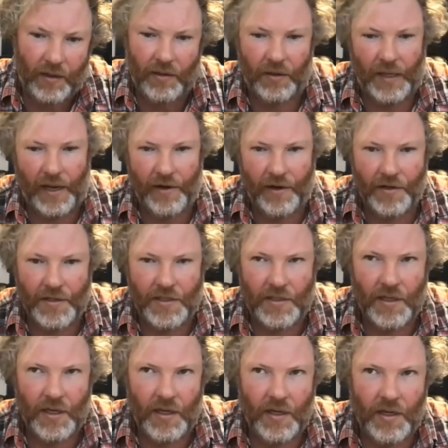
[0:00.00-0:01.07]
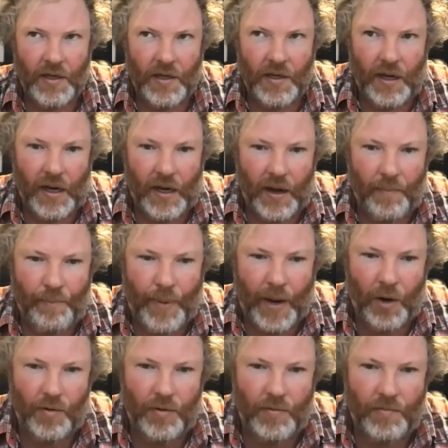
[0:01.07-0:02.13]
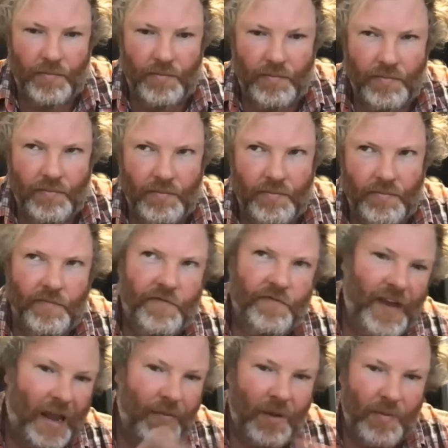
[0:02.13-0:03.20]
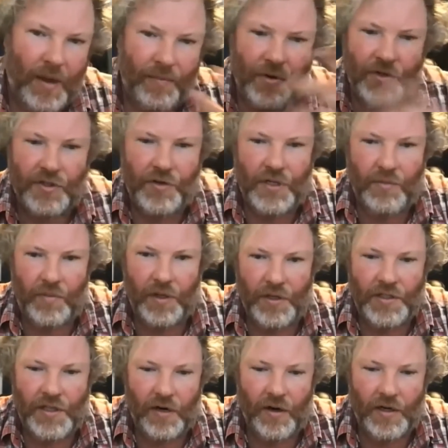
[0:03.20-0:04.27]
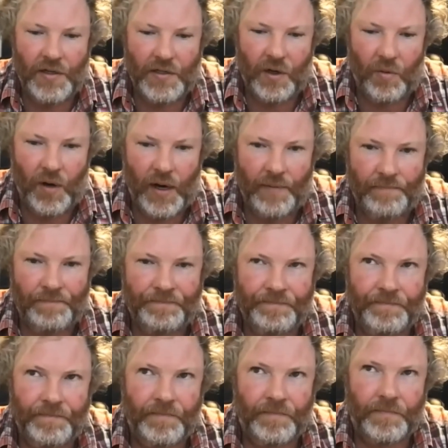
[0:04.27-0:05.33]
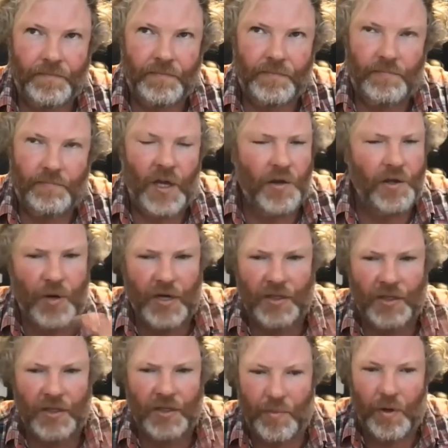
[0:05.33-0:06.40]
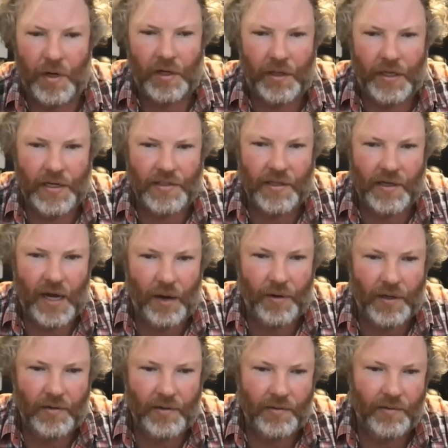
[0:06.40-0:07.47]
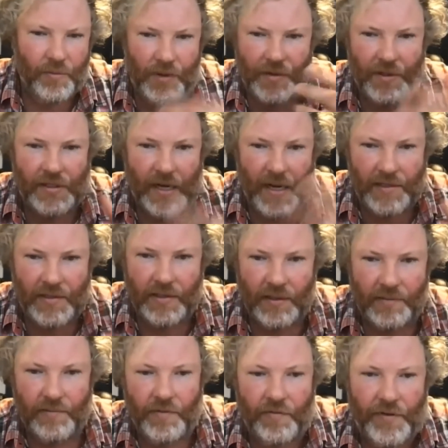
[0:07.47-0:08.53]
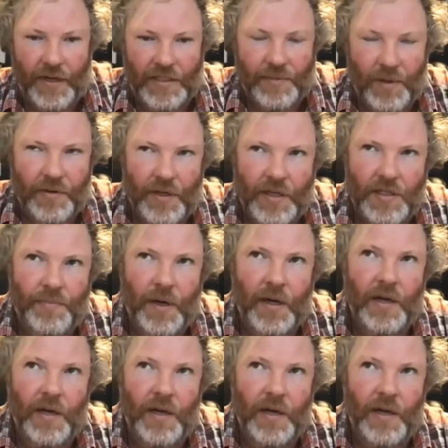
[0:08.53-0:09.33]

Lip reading: letters about family members or in the military and so on. The question was more about elites and what this reflects about this. But